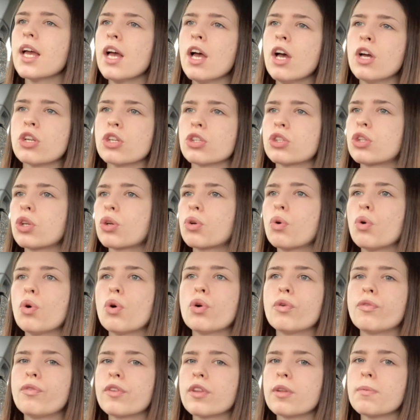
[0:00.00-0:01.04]
just to go
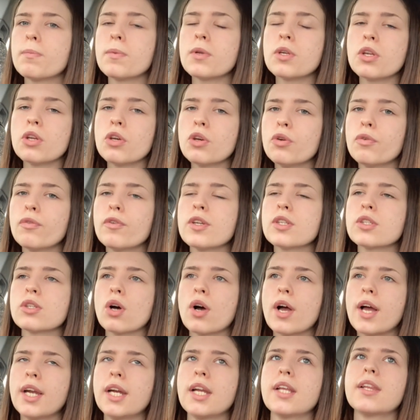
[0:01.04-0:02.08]
over the manoeuvres or
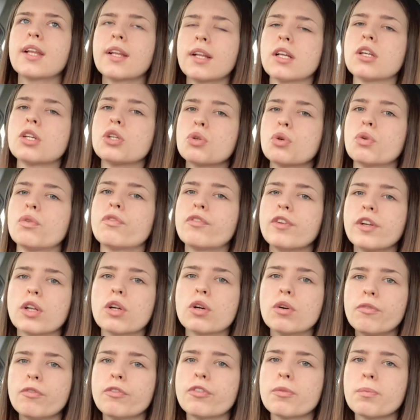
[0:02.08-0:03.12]
anything that you don't feel
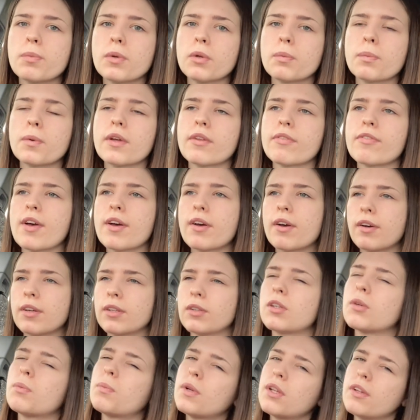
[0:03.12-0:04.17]
comfortable with.
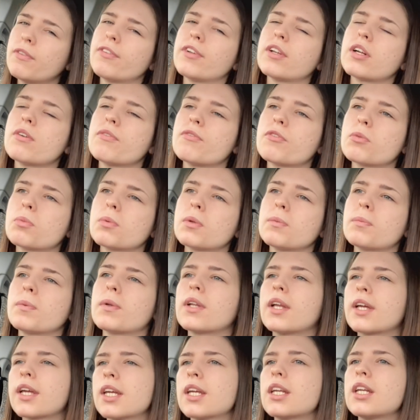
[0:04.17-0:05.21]
You will feel comfortable, but
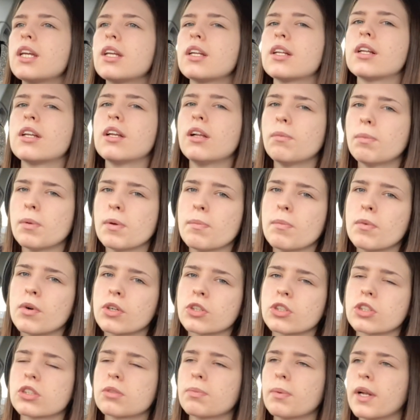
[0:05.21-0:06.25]
like you need a little bit
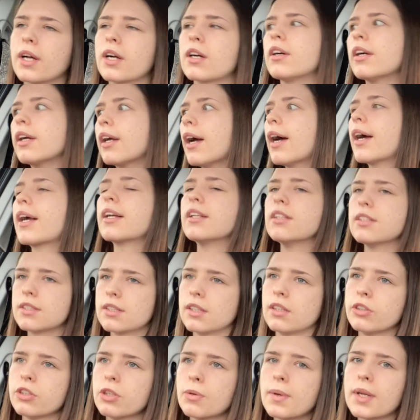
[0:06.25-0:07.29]
more, just to be like, oh yeah, I can
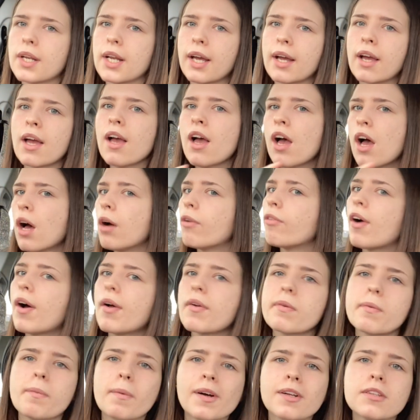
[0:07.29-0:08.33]
still do it. Like
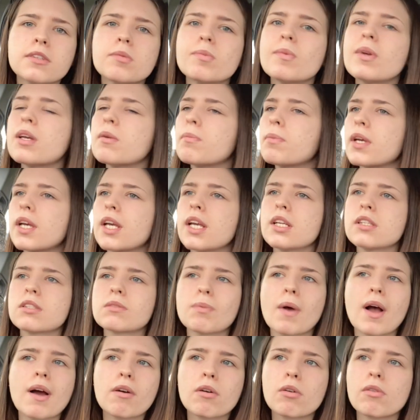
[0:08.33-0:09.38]
roundabouts, maybe
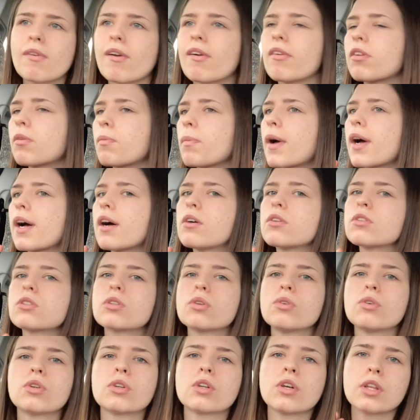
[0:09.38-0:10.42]
spiral roundabouts,
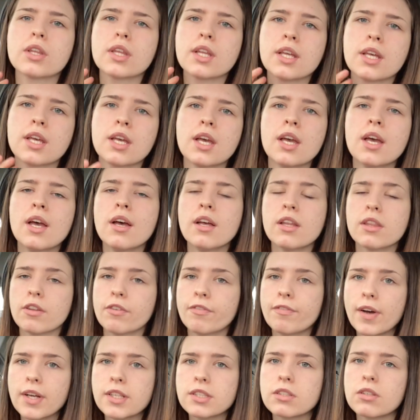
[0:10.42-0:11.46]
going on the
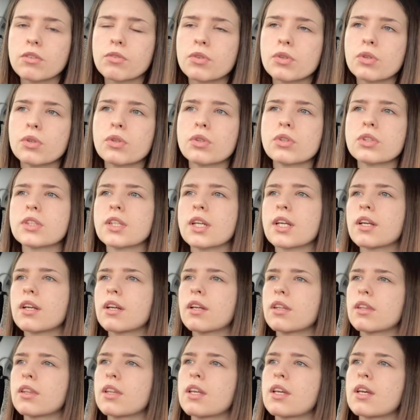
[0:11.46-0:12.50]
faster roads, like
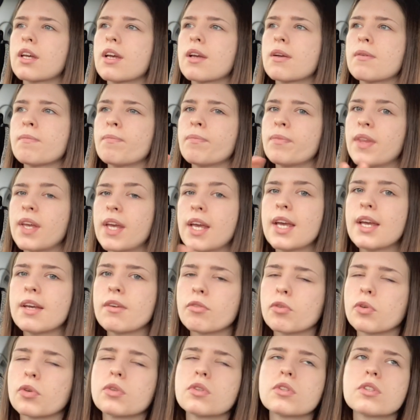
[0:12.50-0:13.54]
the A
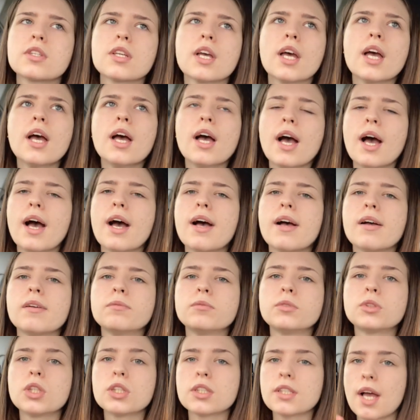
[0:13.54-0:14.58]
roads.
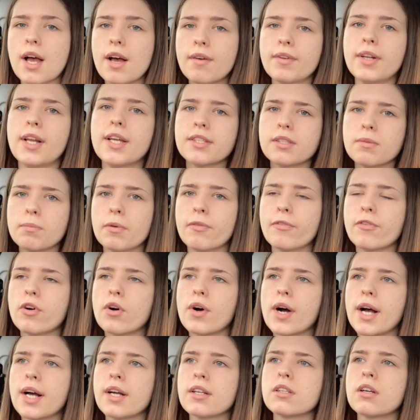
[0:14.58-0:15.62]
Just have a lesson
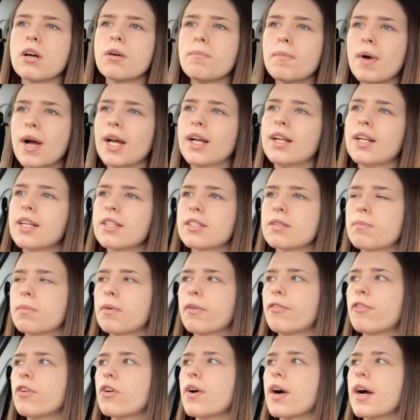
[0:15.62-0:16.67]
beforehand. On my lesson
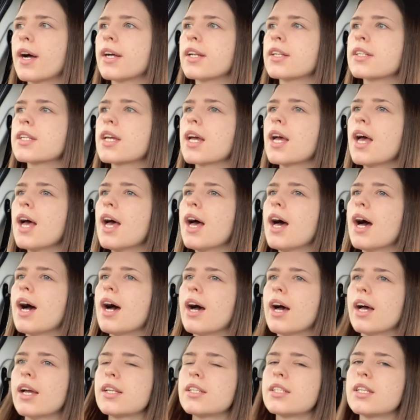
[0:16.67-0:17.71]
beforehand,
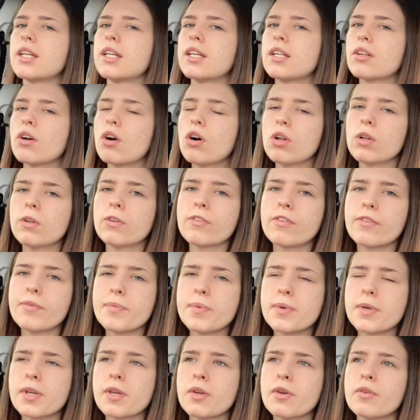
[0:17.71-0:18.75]
I did all the
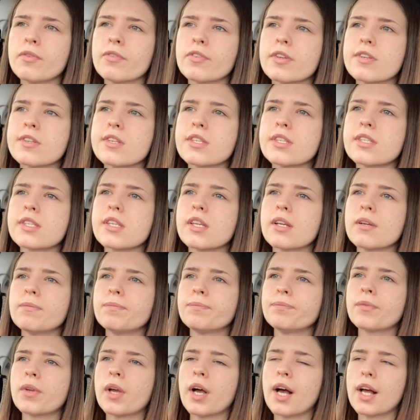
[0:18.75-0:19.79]
manoeuvres.
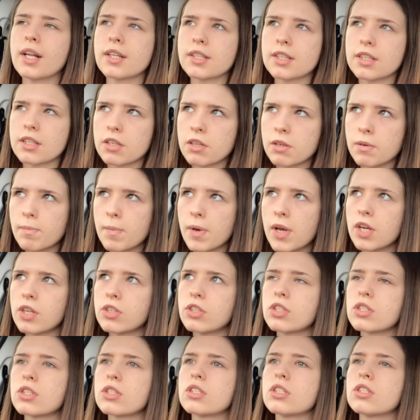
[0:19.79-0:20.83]
I did an
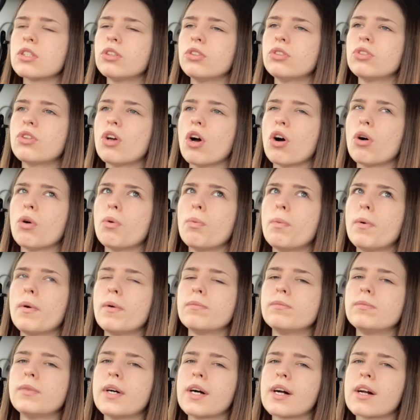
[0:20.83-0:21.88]
emergency stop,
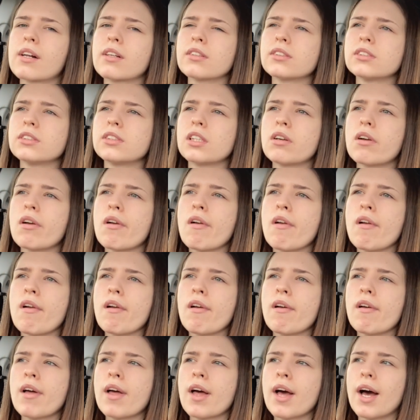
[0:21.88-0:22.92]
and
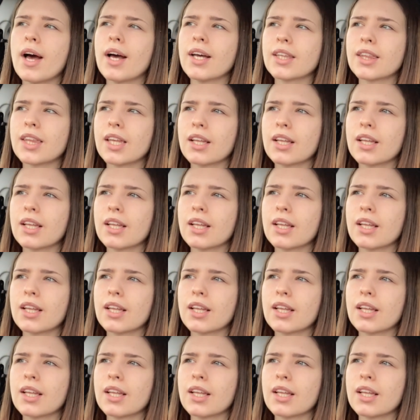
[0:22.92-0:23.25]
I think